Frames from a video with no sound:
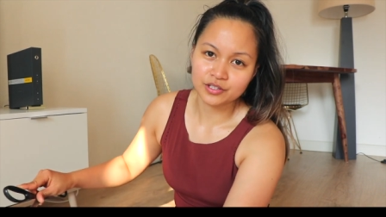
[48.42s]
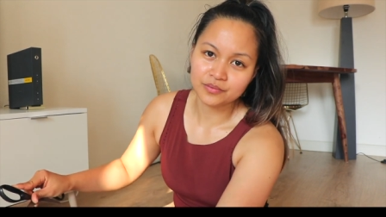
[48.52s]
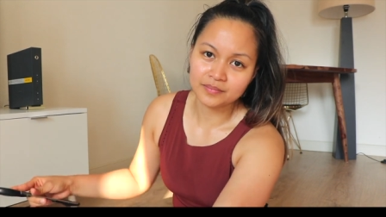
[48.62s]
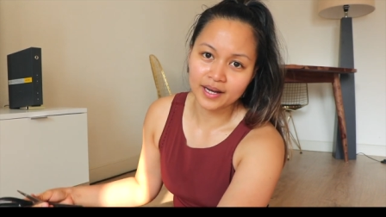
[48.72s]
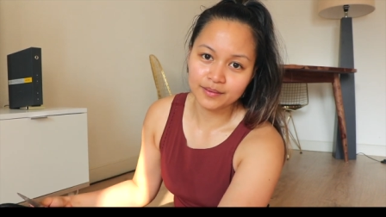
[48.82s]

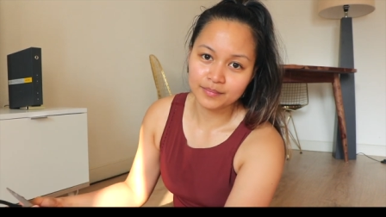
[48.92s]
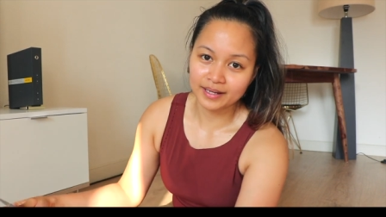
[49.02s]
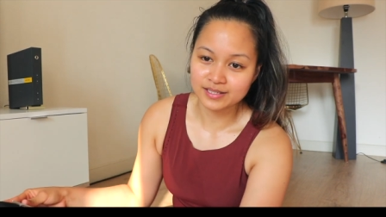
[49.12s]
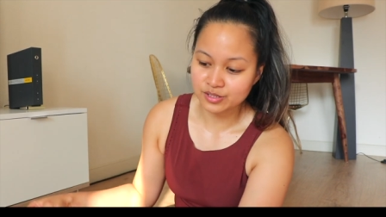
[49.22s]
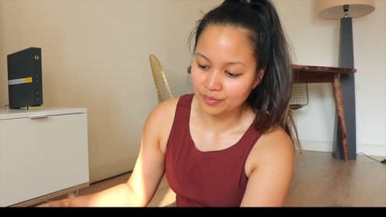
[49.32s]
don't mind my
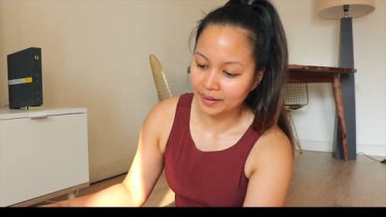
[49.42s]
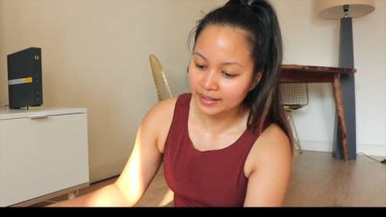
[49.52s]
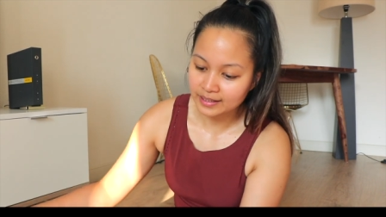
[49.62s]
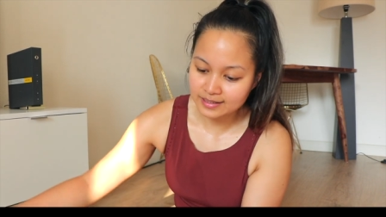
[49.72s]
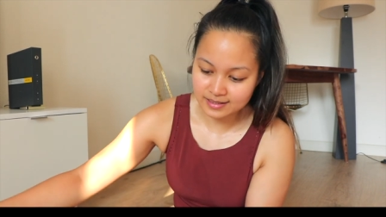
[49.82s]

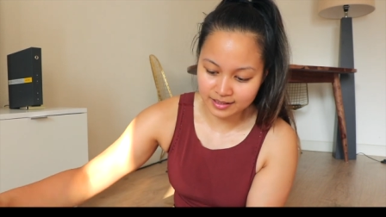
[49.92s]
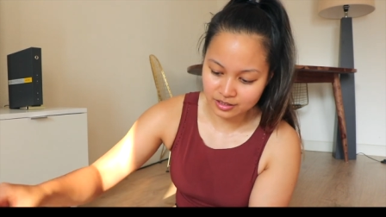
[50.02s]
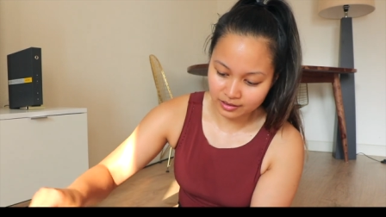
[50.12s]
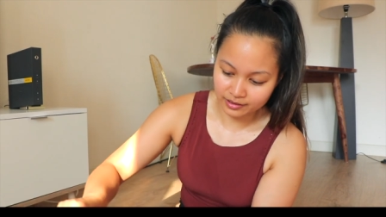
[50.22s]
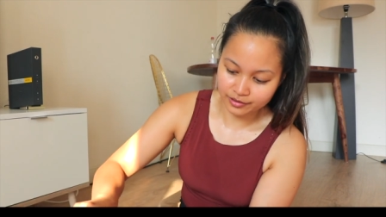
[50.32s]
sweatiness. I
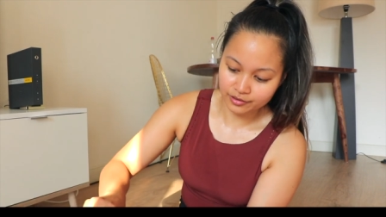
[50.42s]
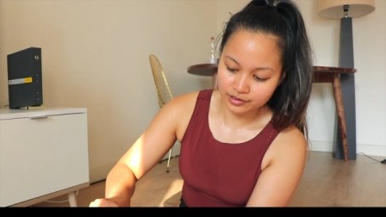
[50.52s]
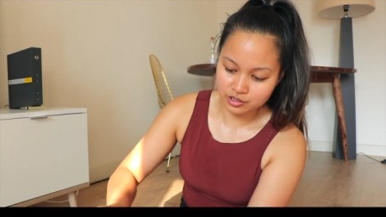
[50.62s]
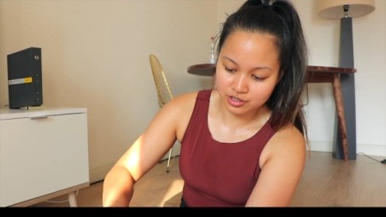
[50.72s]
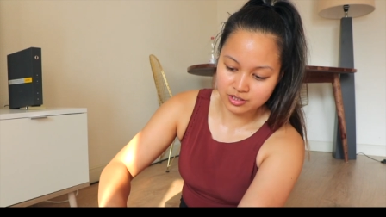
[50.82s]

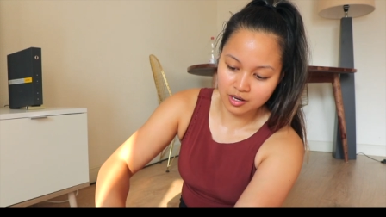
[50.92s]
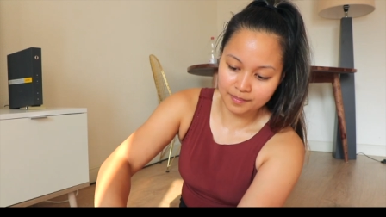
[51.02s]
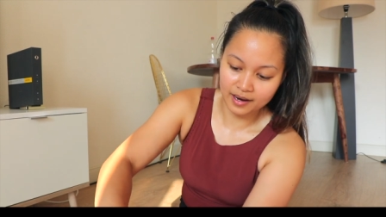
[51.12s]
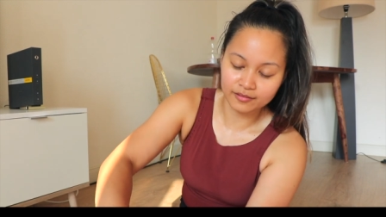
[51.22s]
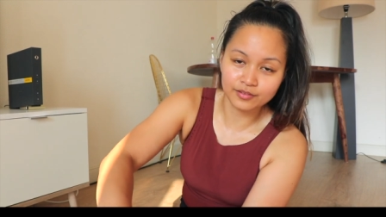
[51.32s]
literally just got
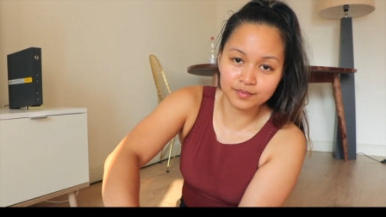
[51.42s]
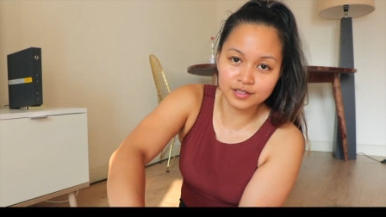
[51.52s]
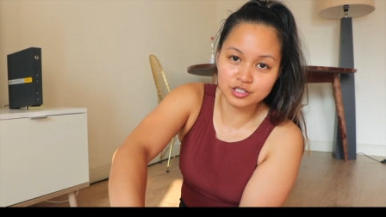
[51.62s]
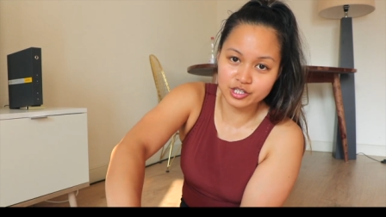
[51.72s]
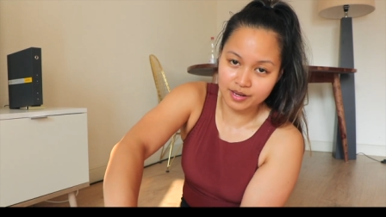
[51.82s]
back from
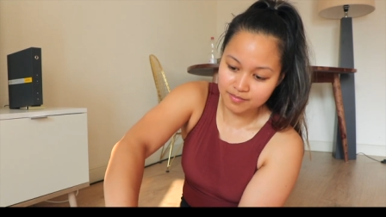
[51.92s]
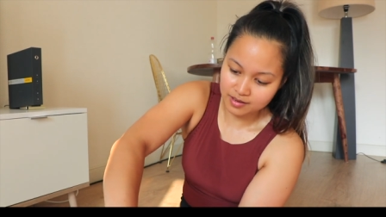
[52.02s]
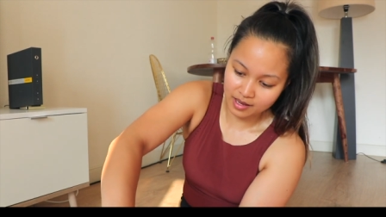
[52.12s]
the gym